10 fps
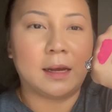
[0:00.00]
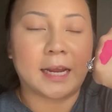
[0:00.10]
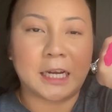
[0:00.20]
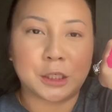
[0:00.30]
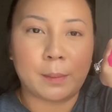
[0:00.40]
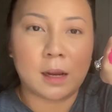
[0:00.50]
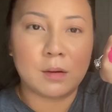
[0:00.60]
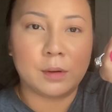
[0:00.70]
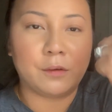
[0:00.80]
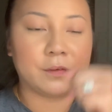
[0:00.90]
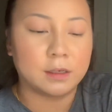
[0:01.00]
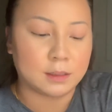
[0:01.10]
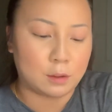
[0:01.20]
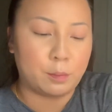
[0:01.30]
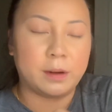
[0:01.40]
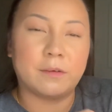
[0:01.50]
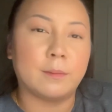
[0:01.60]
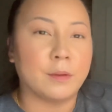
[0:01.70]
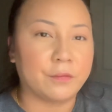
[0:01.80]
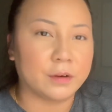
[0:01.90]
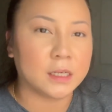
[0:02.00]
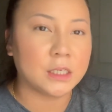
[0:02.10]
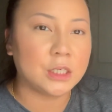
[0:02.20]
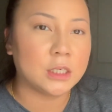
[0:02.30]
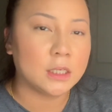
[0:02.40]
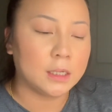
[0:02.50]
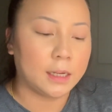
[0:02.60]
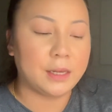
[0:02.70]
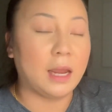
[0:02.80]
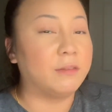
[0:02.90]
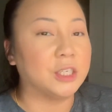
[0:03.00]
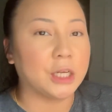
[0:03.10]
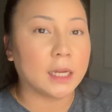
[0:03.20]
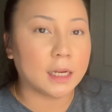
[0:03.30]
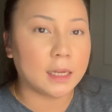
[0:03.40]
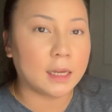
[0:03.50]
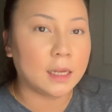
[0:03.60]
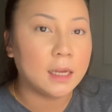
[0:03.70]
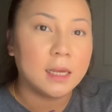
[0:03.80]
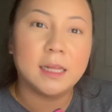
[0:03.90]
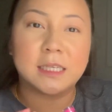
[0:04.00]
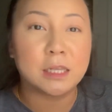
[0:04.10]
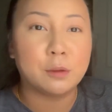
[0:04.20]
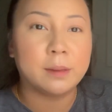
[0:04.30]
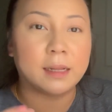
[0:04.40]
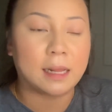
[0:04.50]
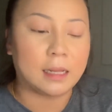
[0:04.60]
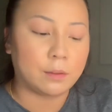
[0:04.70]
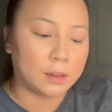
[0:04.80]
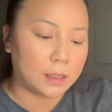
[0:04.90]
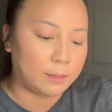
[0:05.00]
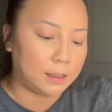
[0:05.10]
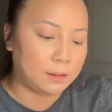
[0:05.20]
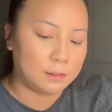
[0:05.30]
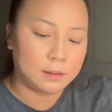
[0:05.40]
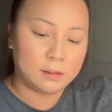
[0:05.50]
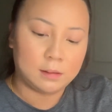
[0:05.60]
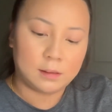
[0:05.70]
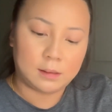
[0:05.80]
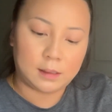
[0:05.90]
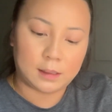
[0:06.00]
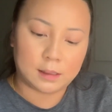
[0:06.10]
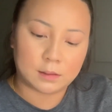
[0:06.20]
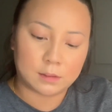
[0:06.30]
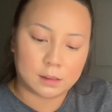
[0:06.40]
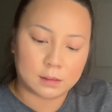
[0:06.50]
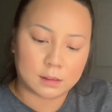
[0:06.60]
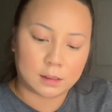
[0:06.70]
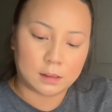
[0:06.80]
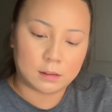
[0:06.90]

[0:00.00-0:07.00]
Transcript: ketchup bottle when you first open it from the fridge and you haven't shaken it yet. There's a little bit of that liquid coming out. Yeah, that's what it looks like.